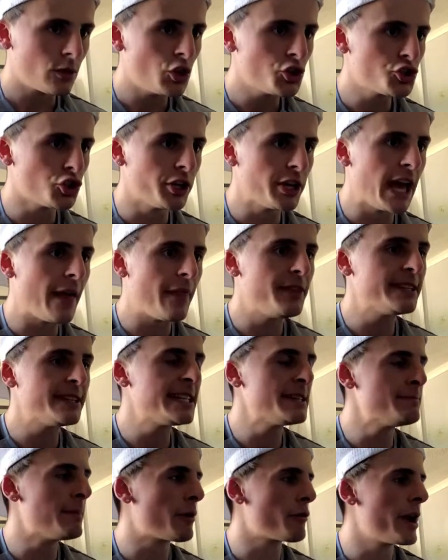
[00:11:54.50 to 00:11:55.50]
So yeah, this
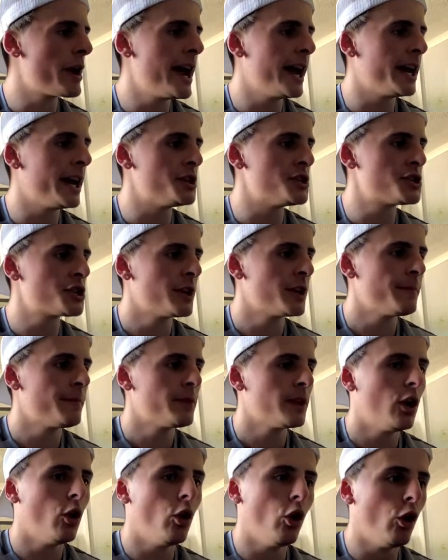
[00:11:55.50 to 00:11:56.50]
is my range.
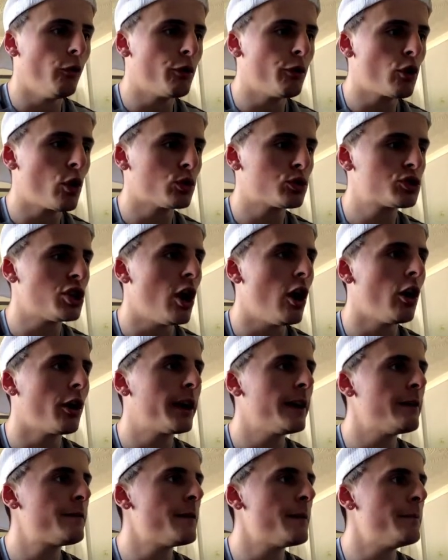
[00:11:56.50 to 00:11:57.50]
Overall
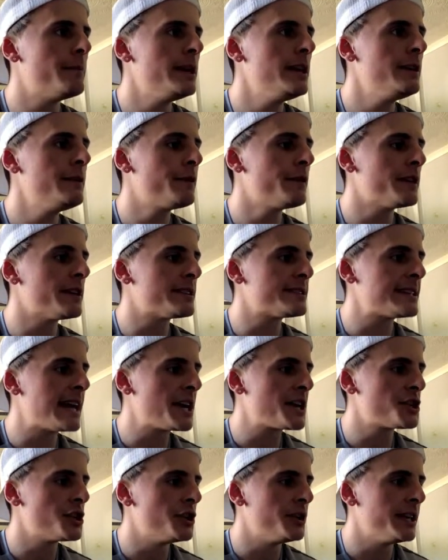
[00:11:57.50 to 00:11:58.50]
target for me for the
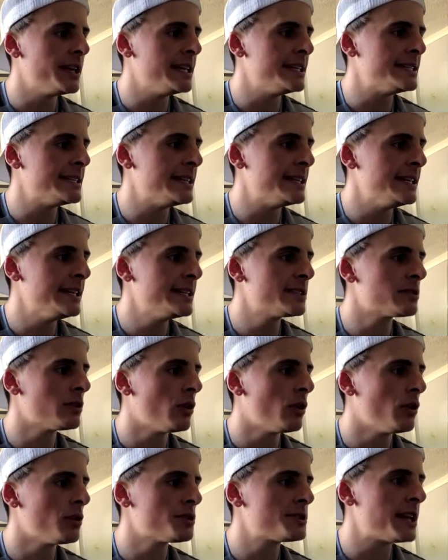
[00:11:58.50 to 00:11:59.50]
session is these
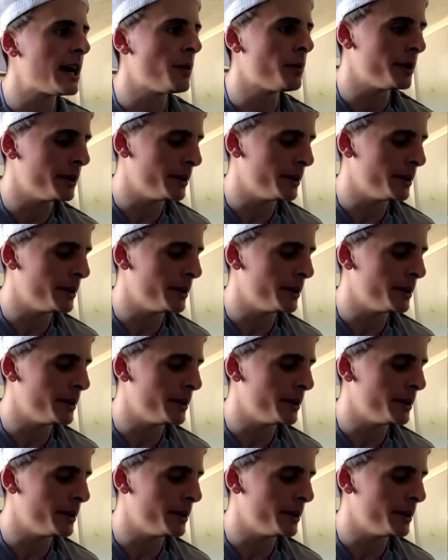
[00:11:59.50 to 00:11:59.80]
lows down